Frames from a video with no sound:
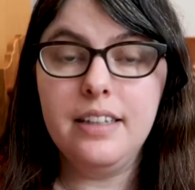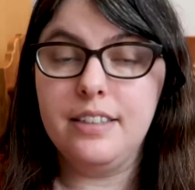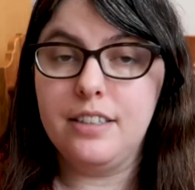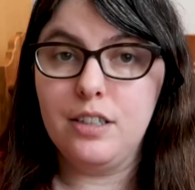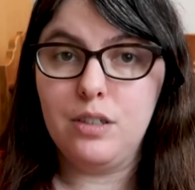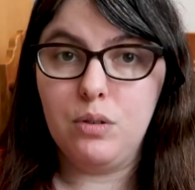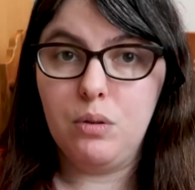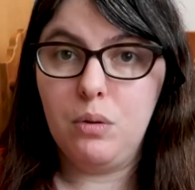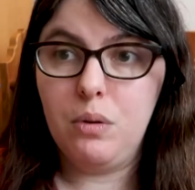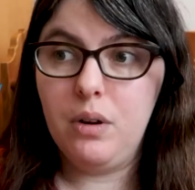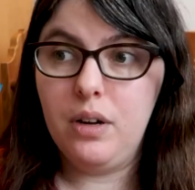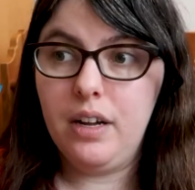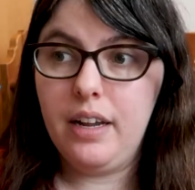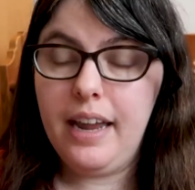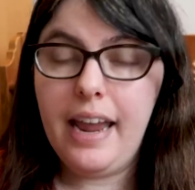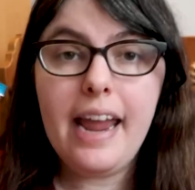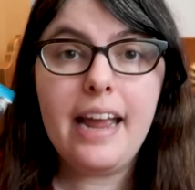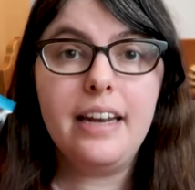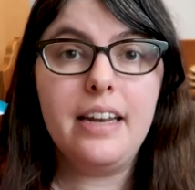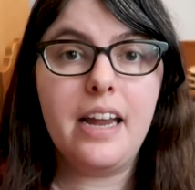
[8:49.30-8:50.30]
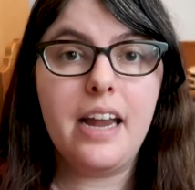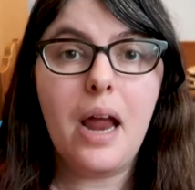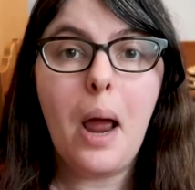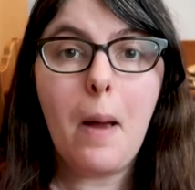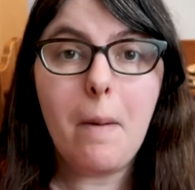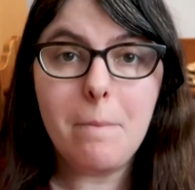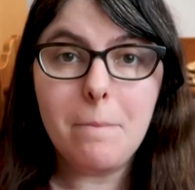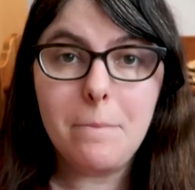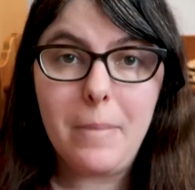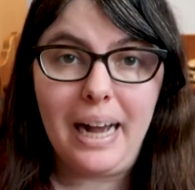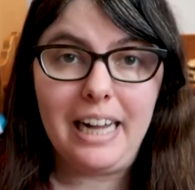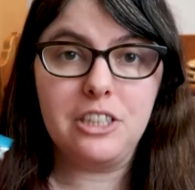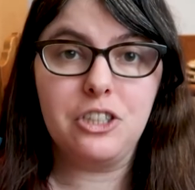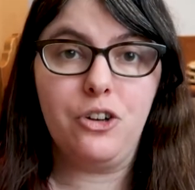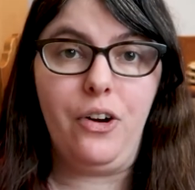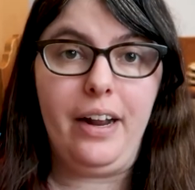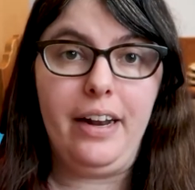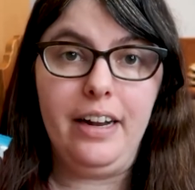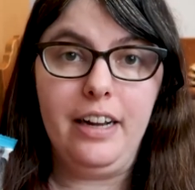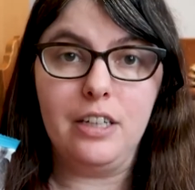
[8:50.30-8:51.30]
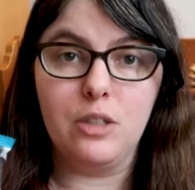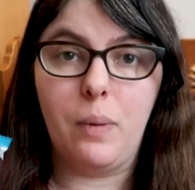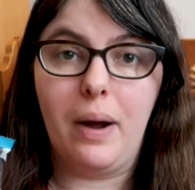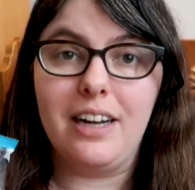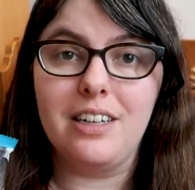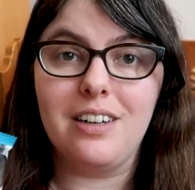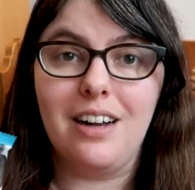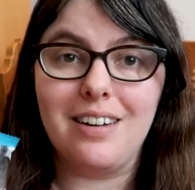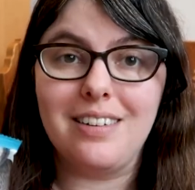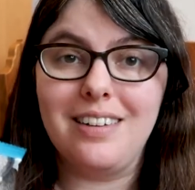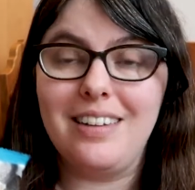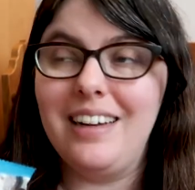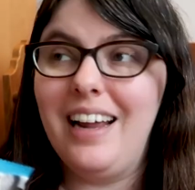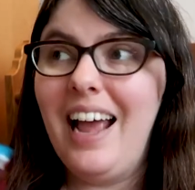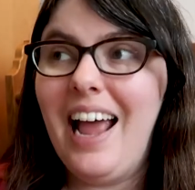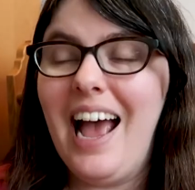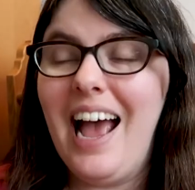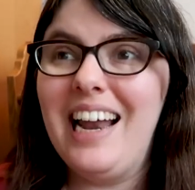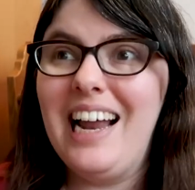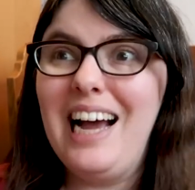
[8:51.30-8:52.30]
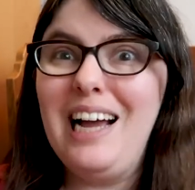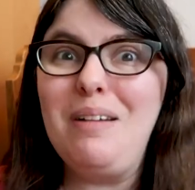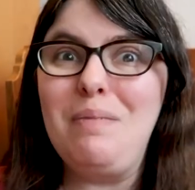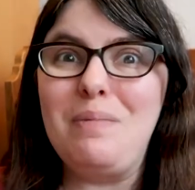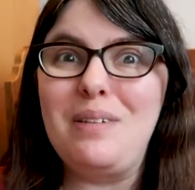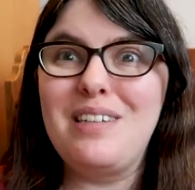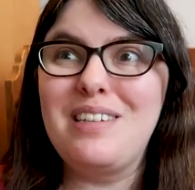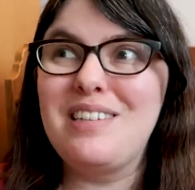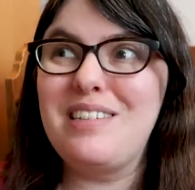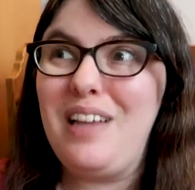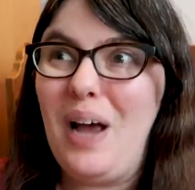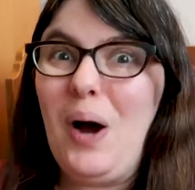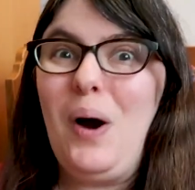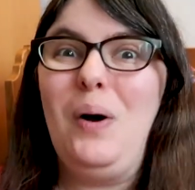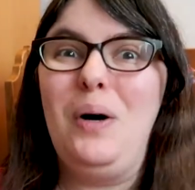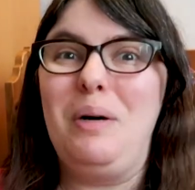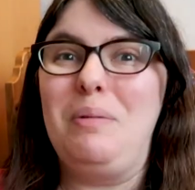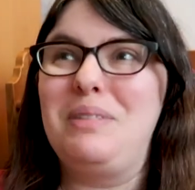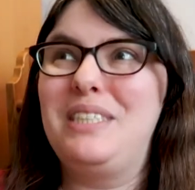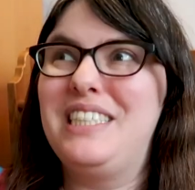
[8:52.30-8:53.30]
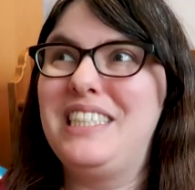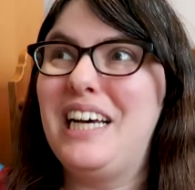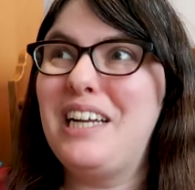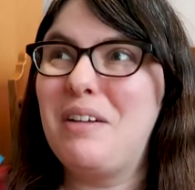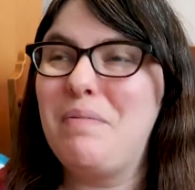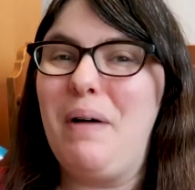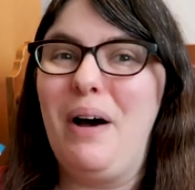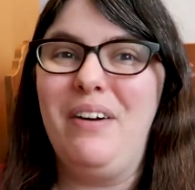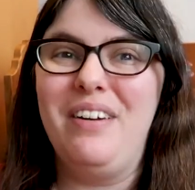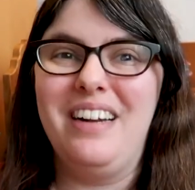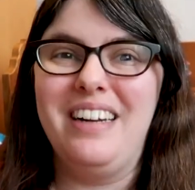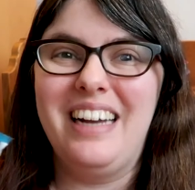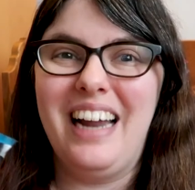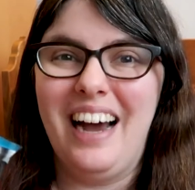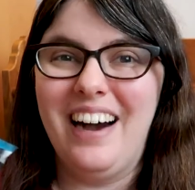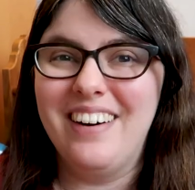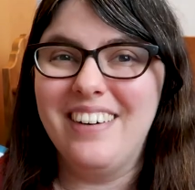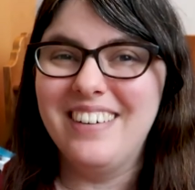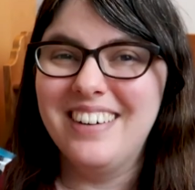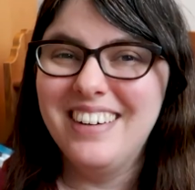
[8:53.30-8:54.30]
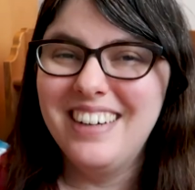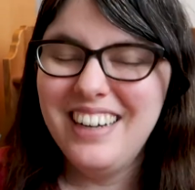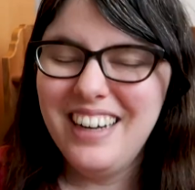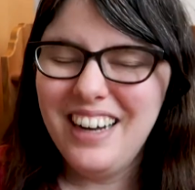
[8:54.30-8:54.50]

this is candy masquerading as white chocolate, and I'm so upset about it now.